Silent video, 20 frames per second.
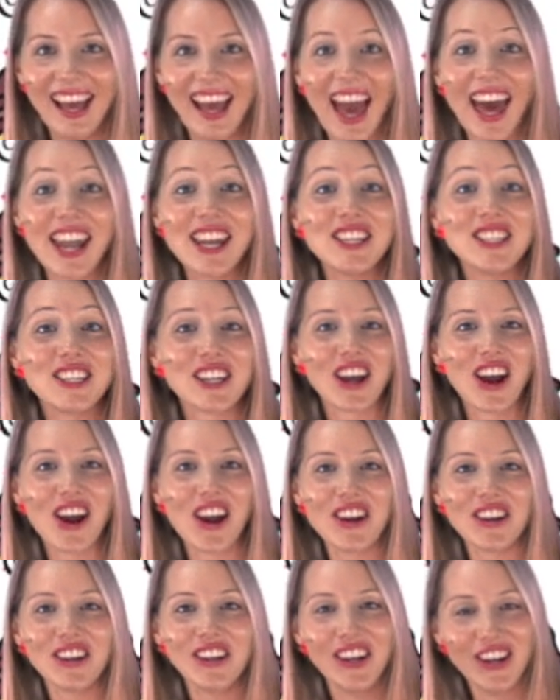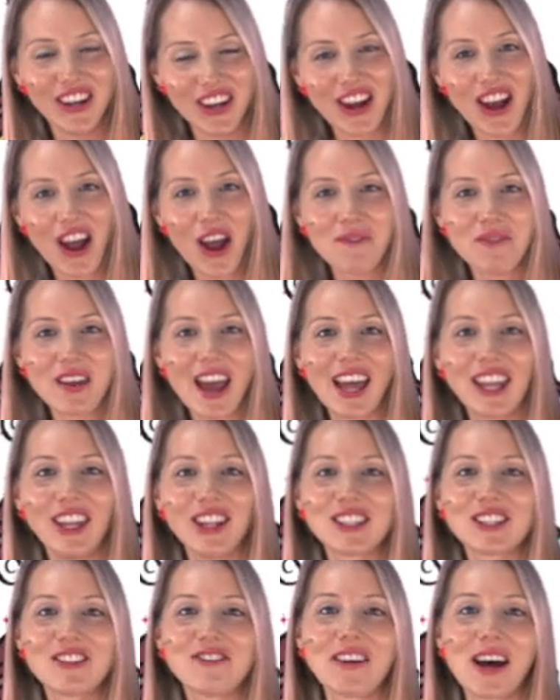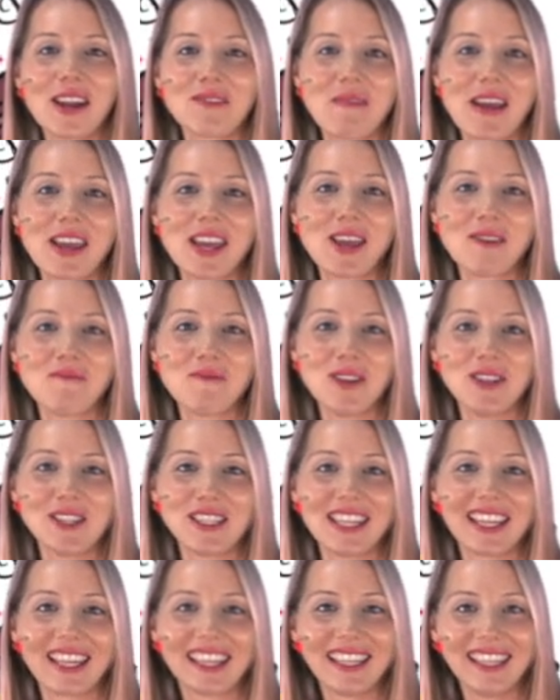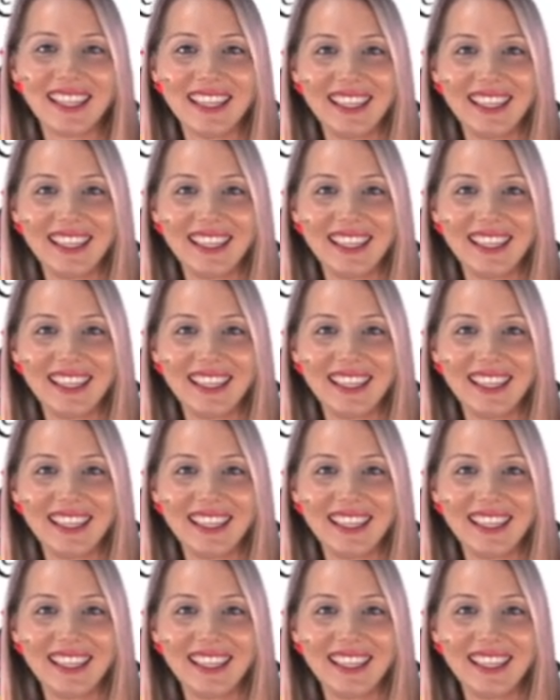How did you go? Hope you had lots of fun making music.